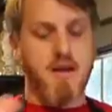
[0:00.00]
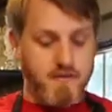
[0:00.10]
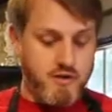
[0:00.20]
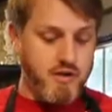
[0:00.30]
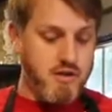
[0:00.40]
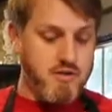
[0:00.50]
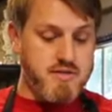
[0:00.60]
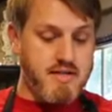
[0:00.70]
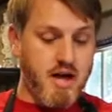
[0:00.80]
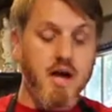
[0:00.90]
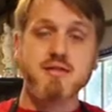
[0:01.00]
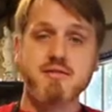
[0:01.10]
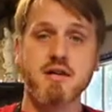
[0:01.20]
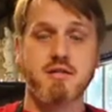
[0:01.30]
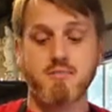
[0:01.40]
If you're using
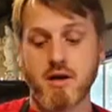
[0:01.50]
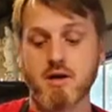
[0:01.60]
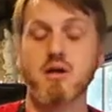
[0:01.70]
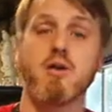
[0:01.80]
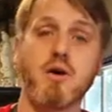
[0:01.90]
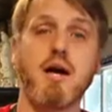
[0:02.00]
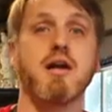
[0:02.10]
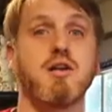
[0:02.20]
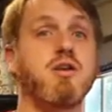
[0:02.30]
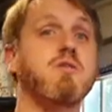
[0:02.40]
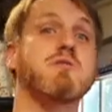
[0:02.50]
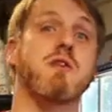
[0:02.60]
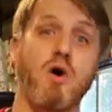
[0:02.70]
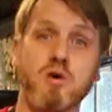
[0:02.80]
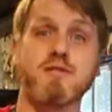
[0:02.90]
unsalted butter, go ahead and use
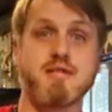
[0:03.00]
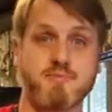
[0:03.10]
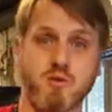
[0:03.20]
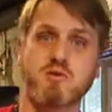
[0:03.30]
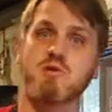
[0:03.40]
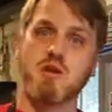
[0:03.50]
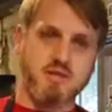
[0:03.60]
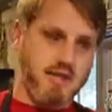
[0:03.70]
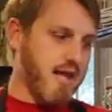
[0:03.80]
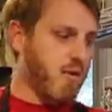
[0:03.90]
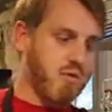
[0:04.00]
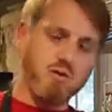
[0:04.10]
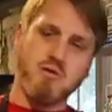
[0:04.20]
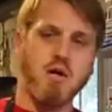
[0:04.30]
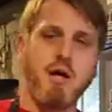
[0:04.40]
a whole teaspoon of salt, and that
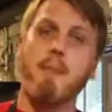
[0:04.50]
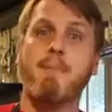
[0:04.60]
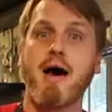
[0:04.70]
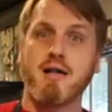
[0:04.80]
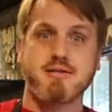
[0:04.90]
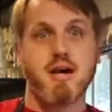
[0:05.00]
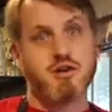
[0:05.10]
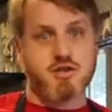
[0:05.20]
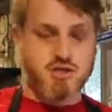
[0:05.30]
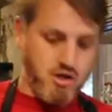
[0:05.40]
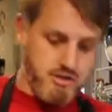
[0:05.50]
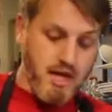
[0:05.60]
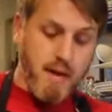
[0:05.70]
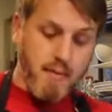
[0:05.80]
will balance out your salt.